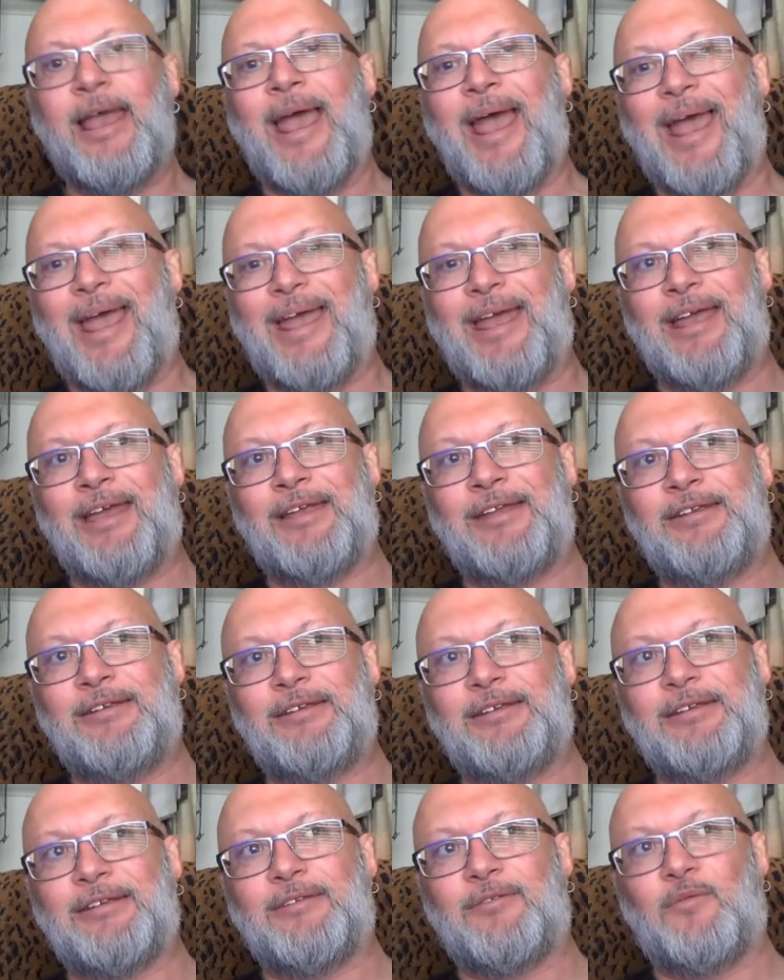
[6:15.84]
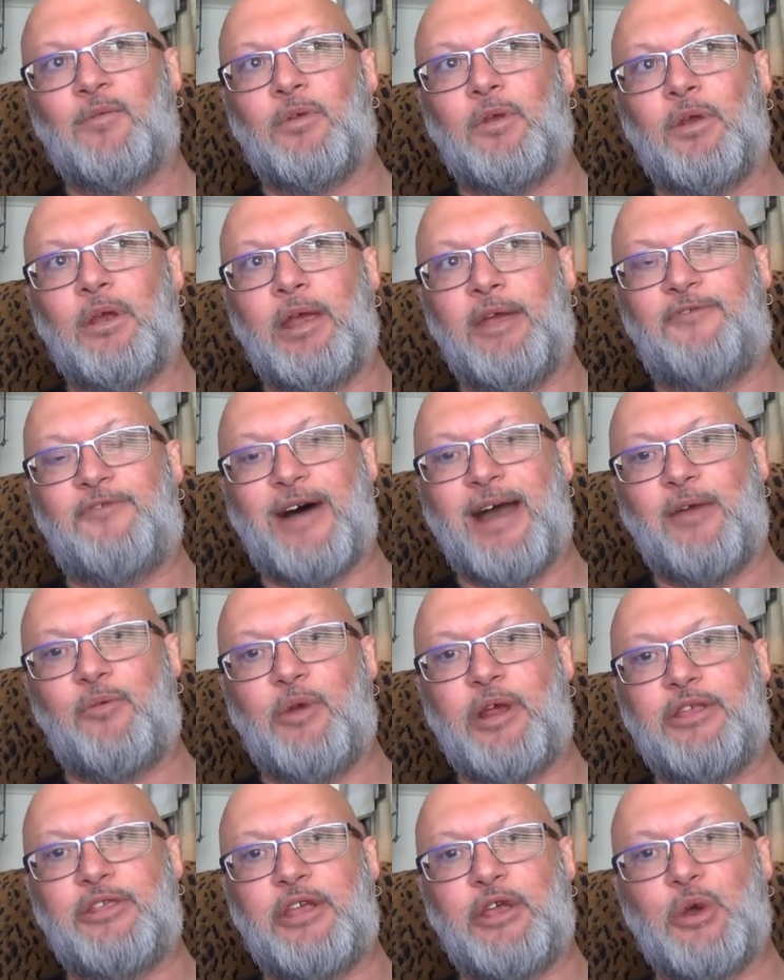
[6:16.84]
and if I
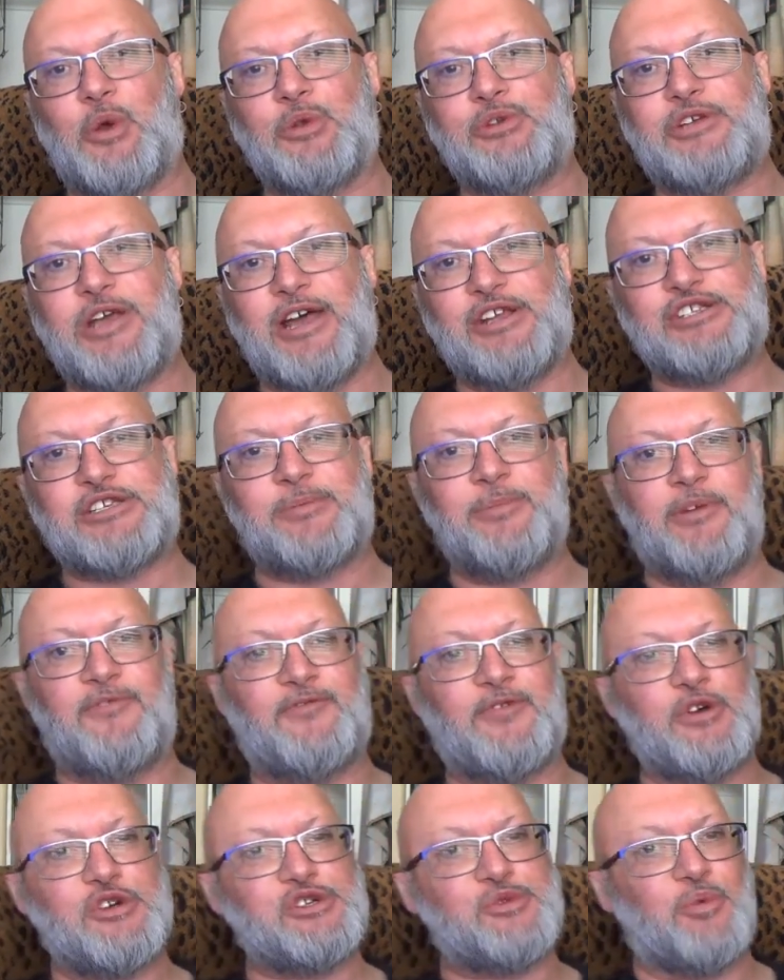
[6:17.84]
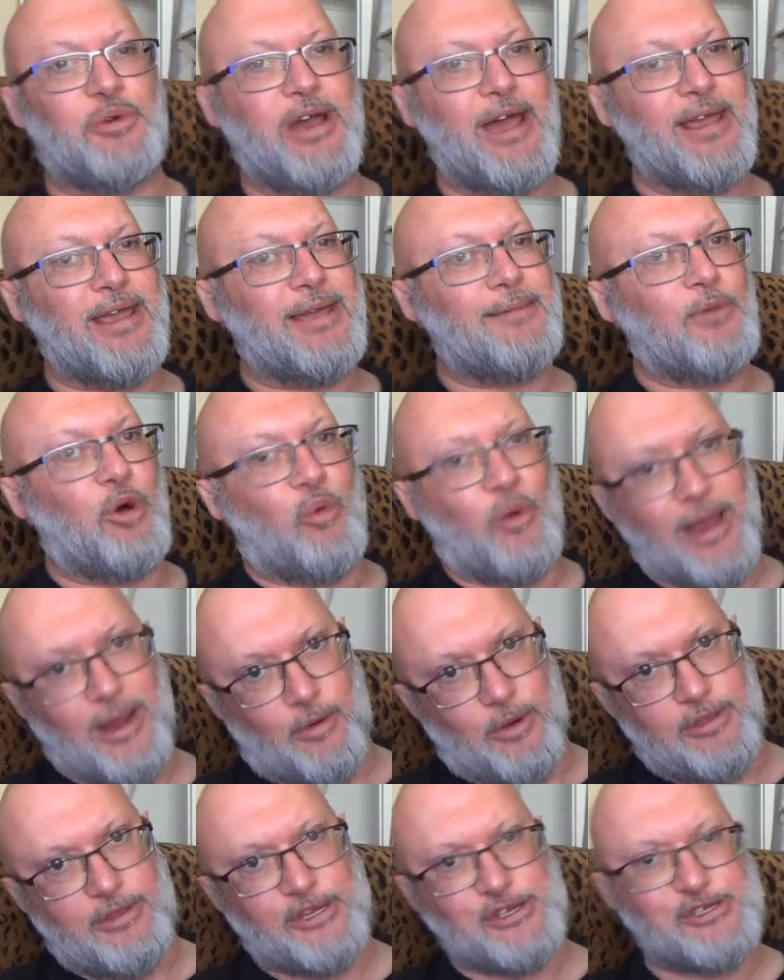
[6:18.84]
read the Old Testament first, what I come away
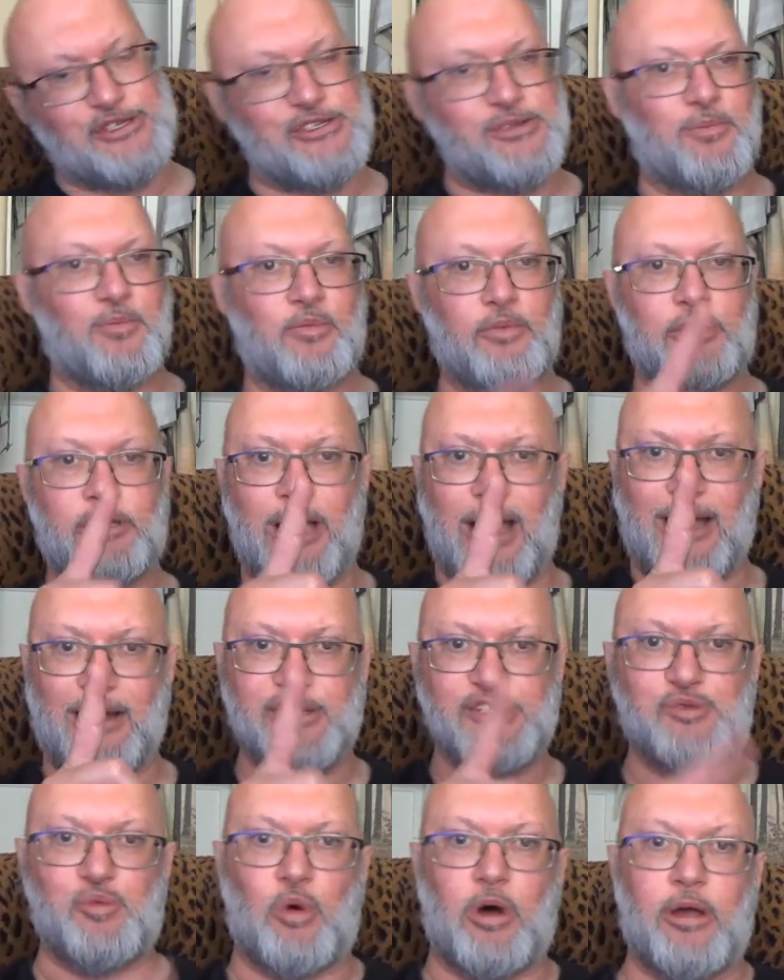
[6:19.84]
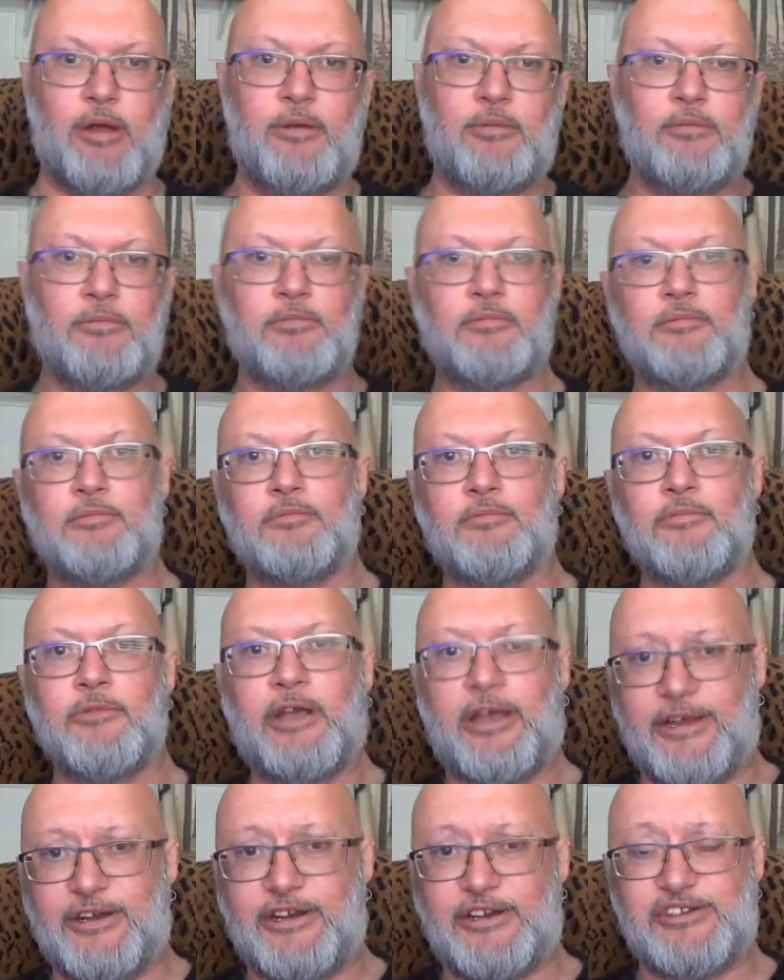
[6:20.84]
with is God is one.
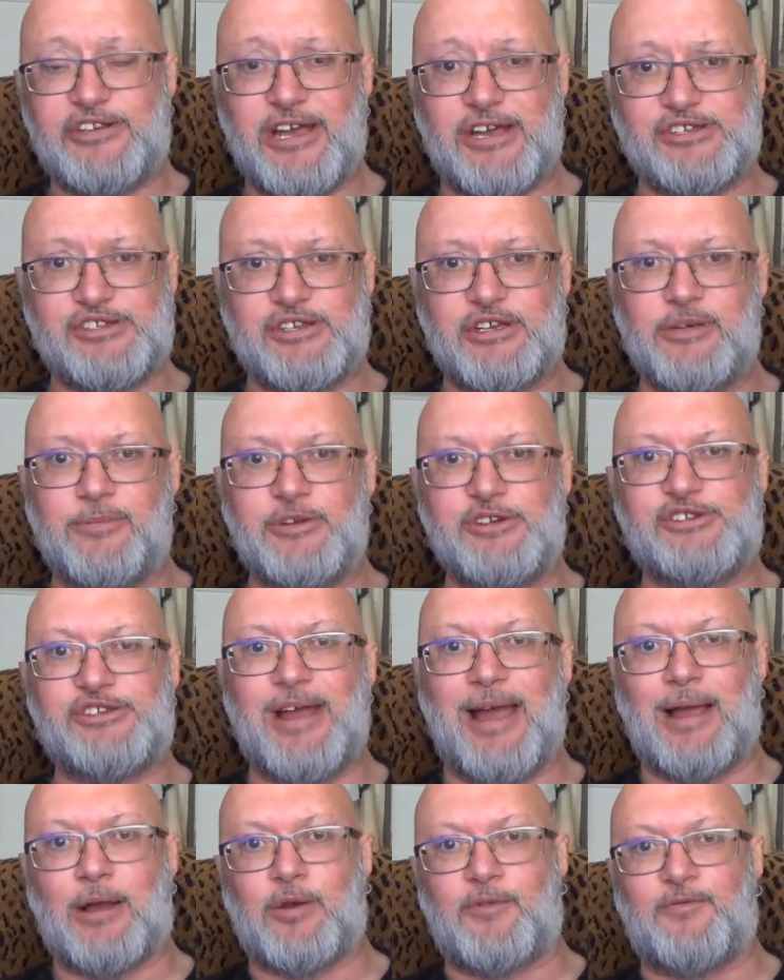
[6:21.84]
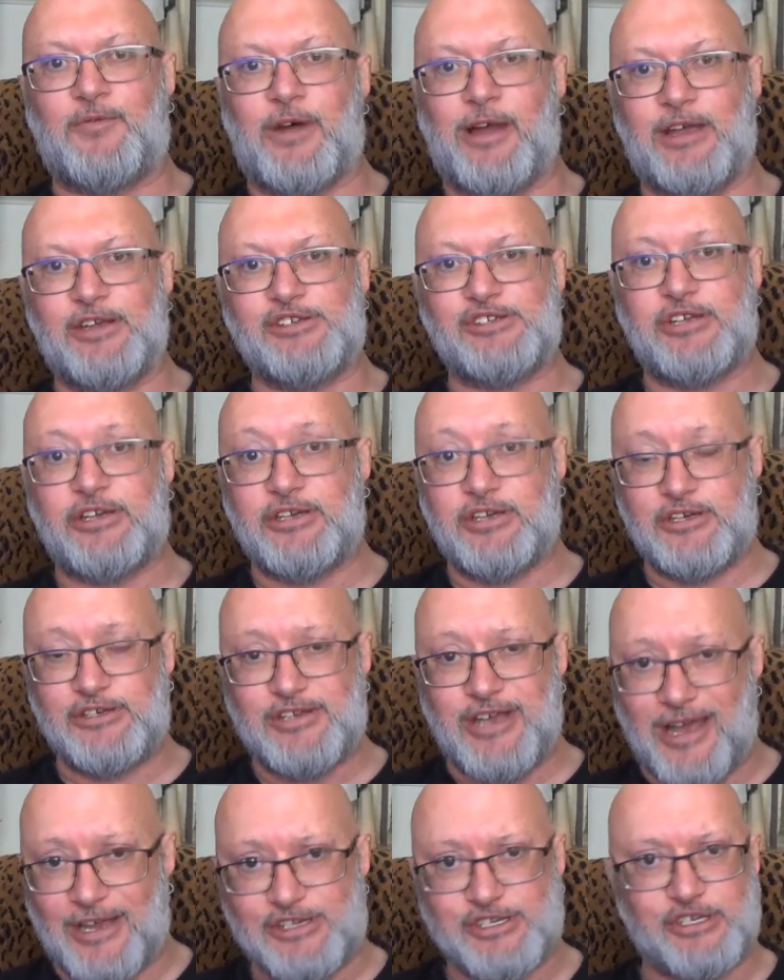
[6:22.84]
He detests human sacrifice. He
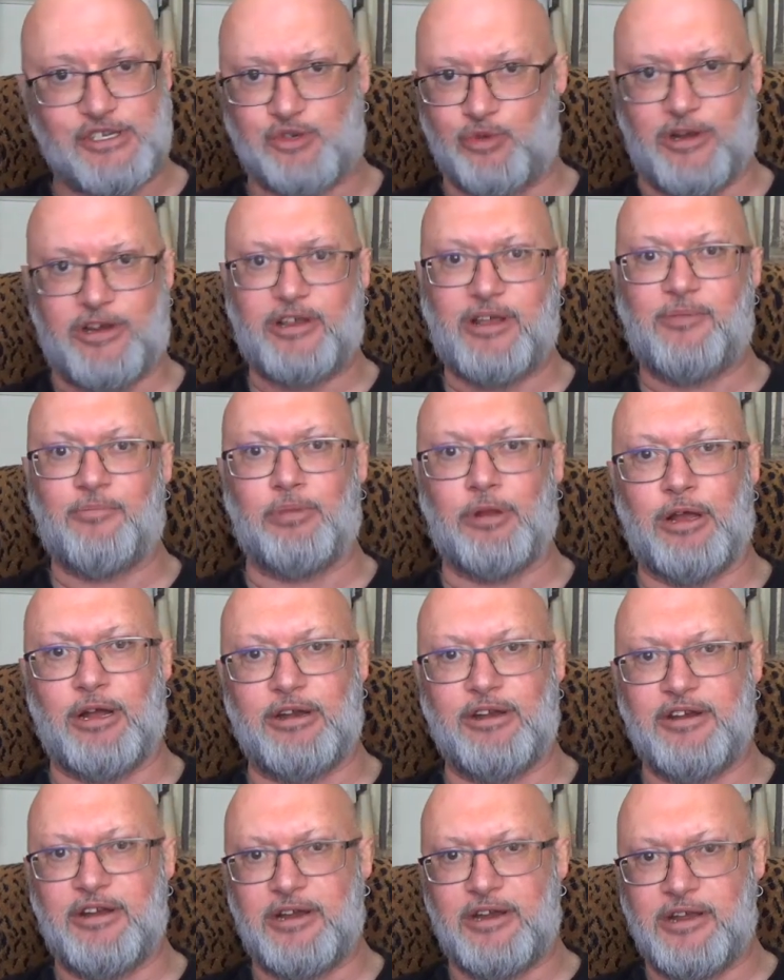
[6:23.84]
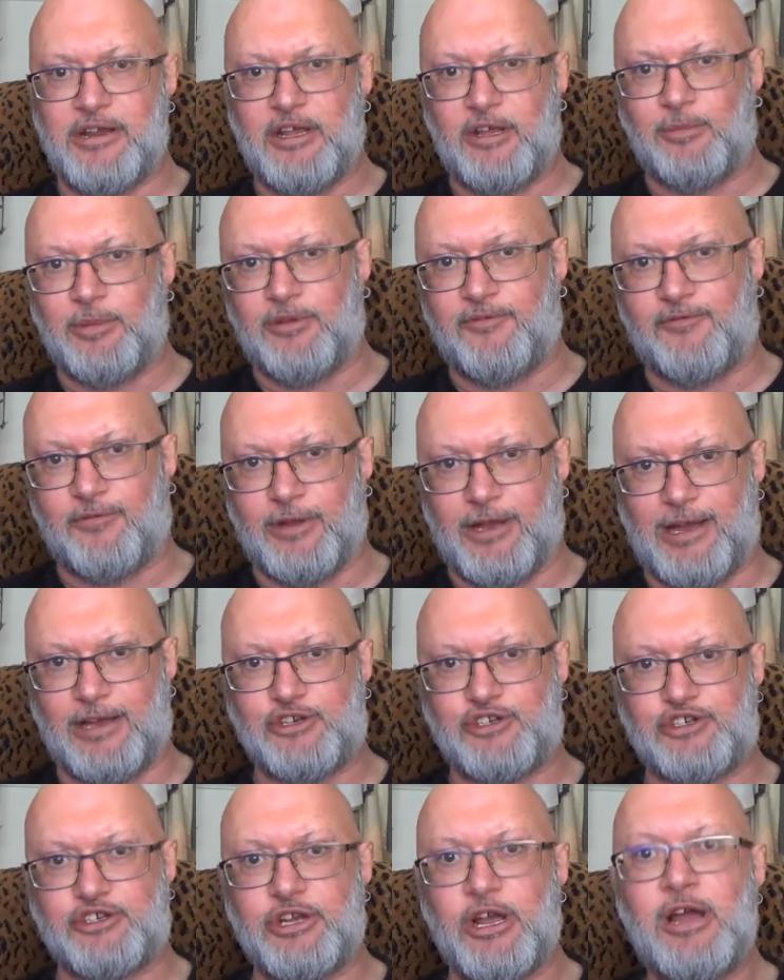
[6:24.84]
detests drinking blood and eating human
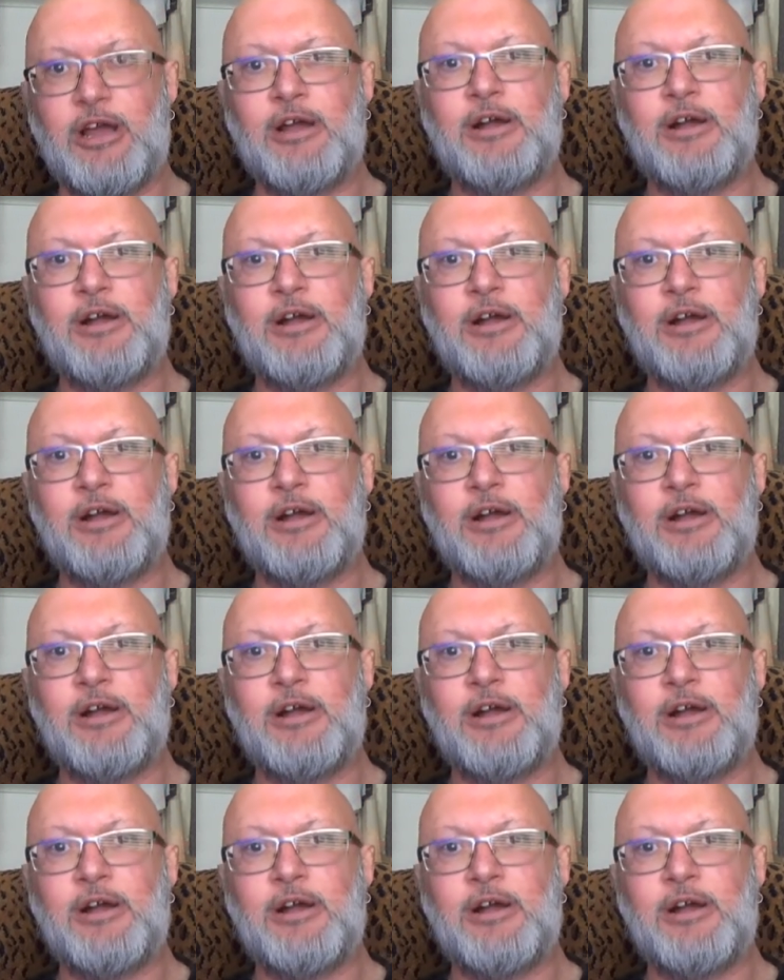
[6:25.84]
flesh.